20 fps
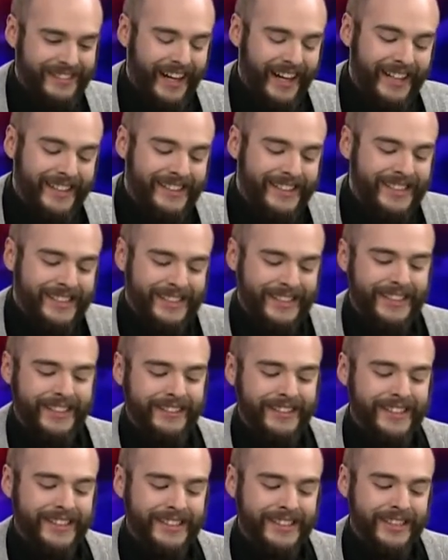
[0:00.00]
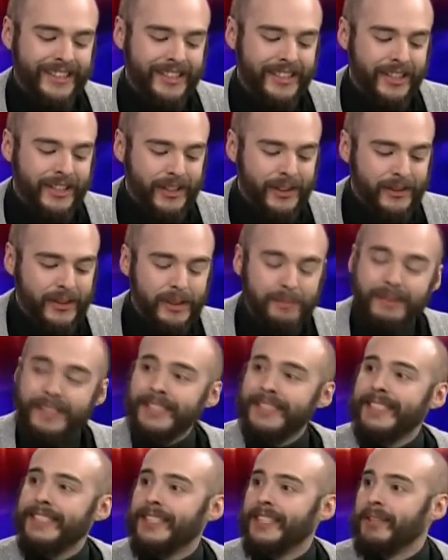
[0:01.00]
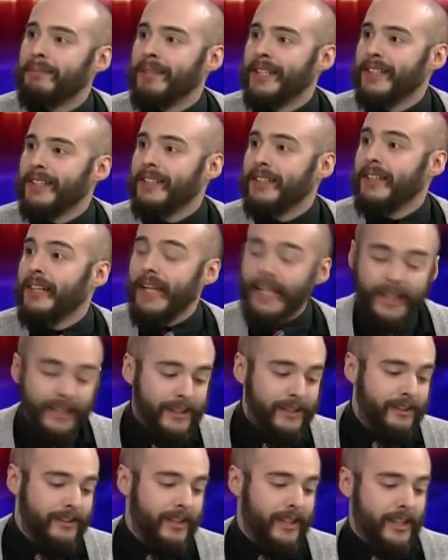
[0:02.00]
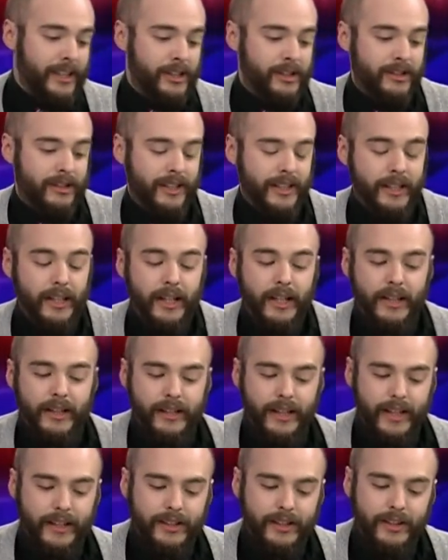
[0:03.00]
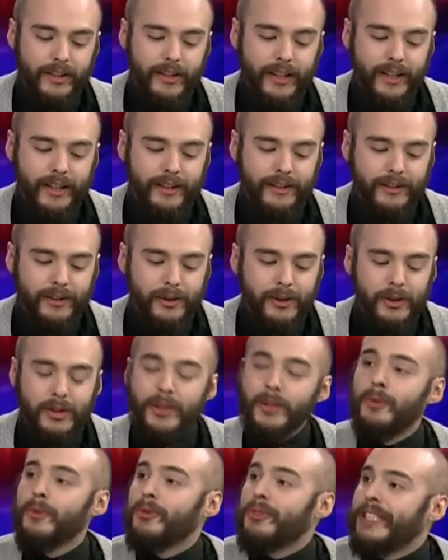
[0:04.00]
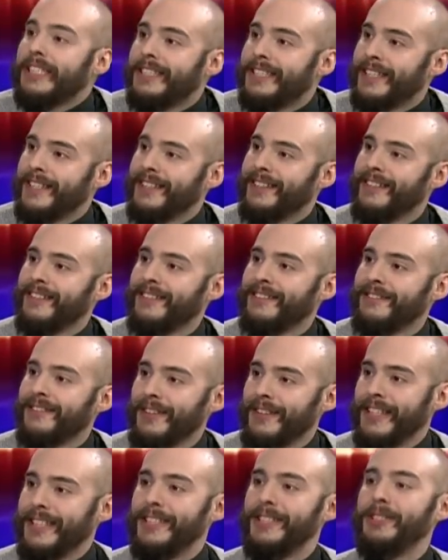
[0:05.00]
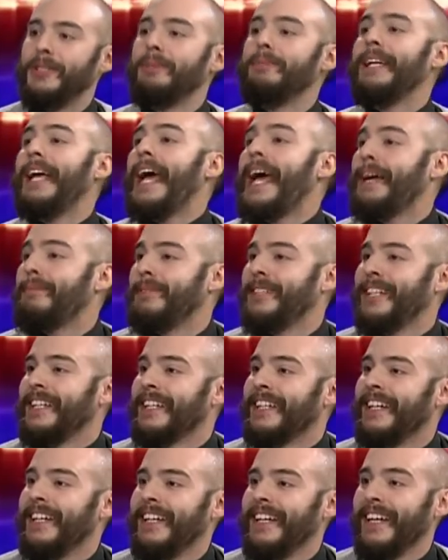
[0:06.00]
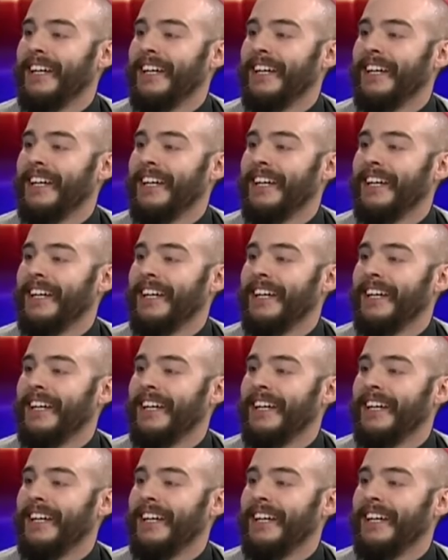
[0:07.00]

IT security is such a huge business in America and internationally that there's no reason for this to be happening.